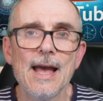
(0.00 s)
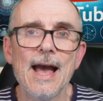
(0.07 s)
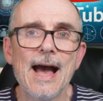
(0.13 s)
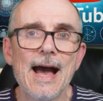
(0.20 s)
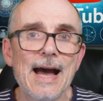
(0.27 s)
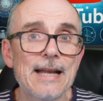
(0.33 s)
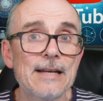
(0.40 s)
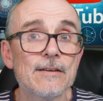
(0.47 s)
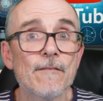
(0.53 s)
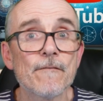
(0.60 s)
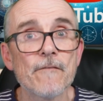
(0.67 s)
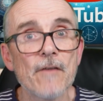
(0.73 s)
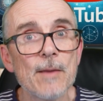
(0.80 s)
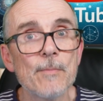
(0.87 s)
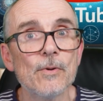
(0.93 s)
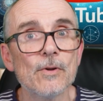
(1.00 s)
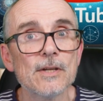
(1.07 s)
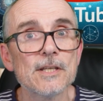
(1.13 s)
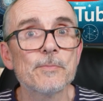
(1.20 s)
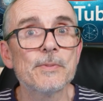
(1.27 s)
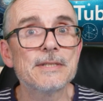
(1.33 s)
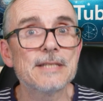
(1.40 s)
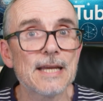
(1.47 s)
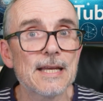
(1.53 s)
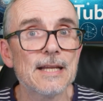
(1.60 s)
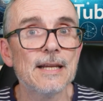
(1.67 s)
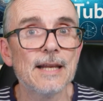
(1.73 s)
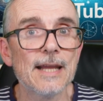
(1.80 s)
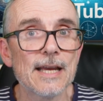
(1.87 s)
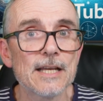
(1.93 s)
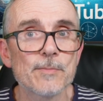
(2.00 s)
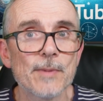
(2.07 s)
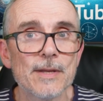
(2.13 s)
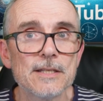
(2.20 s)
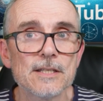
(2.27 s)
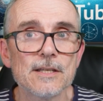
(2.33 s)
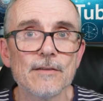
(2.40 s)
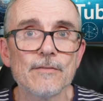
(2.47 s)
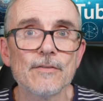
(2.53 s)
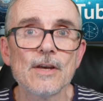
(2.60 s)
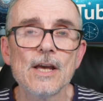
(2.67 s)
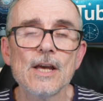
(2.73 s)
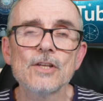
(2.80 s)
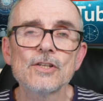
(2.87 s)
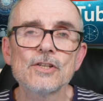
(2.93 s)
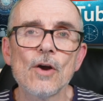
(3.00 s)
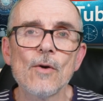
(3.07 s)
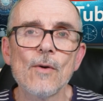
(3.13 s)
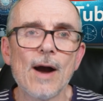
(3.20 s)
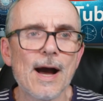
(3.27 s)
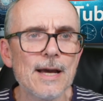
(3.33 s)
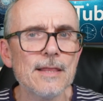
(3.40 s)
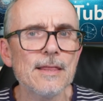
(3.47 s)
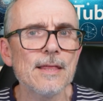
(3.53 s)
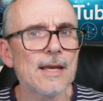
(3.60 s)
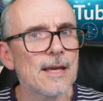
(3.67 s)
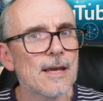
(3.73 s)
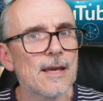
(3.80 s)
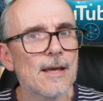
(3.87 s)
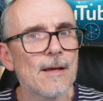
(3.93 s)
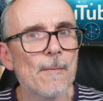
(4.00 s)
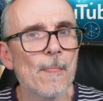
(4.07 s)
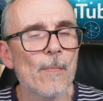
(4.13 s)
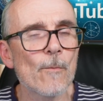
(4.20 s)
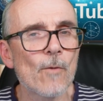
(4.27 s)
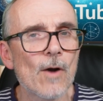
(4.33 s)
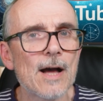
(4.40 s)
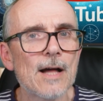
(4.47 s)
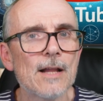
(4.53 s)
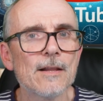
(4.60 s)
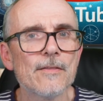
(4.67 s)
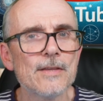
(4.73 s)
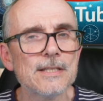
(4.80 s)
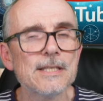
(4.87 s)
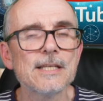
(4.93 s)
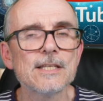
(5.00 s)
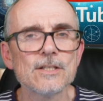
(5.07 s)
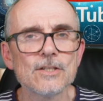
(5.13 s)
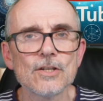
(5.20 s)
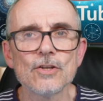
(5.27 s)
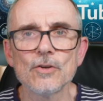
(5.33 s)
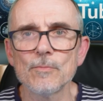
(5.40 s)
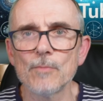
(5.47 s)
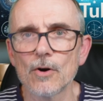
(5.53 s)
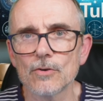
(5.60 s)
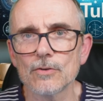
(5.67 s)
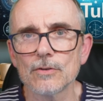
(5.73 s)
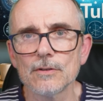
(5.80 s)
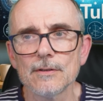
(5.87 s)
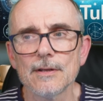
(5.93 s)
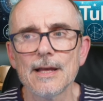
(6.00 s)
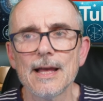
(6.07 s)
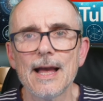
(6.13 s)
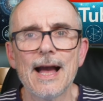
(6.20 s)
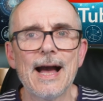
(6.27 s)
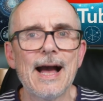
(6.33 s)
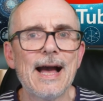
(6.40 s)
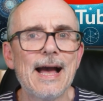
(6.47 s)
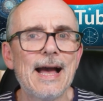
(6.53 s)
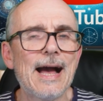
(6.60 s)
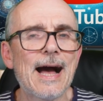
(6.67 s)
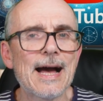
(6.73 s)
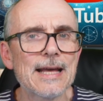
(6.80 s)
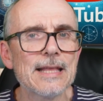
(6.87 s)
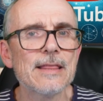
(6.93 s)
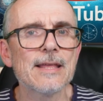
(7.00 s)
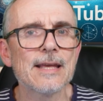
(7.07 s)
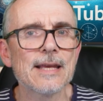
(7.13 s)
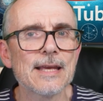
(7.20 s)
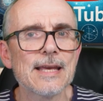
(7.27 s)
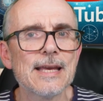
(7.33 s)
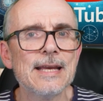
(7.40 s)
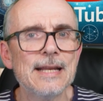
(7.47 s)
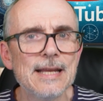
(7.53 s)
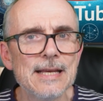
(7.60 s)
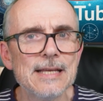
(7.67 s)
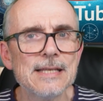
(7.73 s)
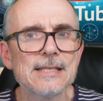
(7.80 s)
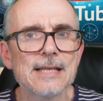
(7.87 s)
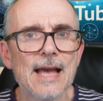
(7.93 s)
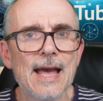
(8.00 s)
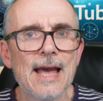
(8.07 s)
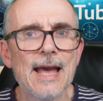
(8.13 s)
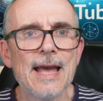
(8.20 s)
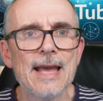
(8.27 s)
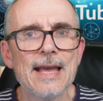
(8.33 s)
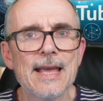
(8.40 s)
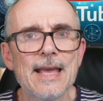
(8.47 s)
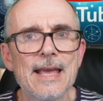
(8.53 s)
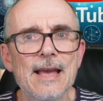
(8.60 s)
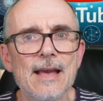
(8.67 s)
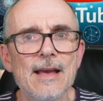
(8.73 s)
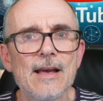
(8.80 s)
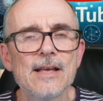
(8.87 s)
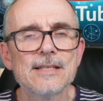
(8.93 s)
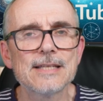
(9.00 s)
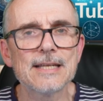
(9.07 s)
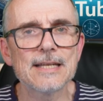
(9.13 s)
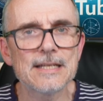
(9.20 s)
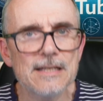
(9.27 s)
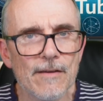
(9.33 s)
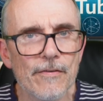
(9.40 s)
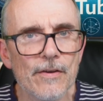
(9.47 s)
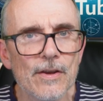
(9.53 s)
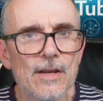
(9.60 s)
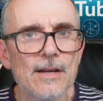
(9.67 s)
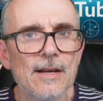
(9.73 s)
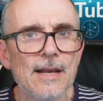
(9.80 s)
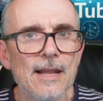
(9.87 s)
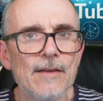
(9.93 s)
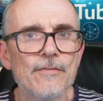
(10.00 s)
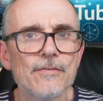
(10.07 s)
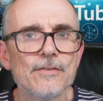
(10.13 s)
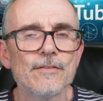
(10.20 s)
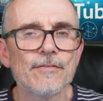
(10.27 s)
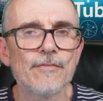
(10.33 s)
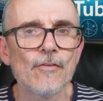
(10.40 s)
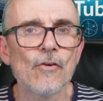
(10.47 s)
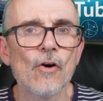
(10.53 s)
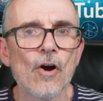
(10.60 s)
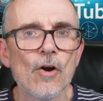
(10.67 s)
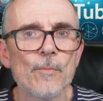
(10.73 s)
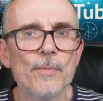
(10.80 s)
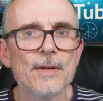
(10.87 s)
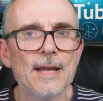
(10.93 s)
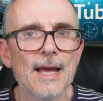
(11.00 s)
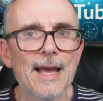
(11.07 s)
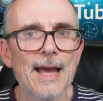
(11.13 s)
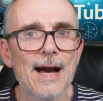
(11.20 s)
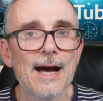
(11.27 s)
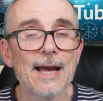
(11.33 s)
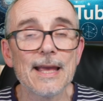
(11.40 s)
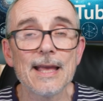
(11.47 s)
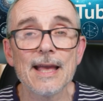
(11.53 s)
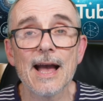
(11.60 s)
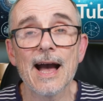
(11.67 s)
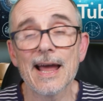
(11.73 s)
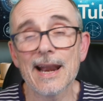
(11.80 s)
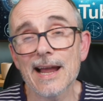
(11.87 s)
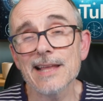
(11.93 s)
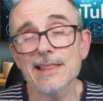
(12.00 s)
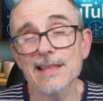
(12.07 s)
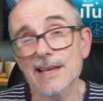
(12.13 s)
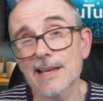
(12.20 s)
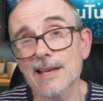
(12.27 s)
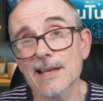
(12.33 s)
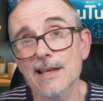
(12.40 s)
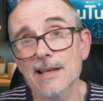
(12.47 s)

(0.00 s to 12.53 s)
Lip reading: And Fable is particularly expensive. So I think while this isn't a new model, I think it is a significant lift for OpenAI. And I think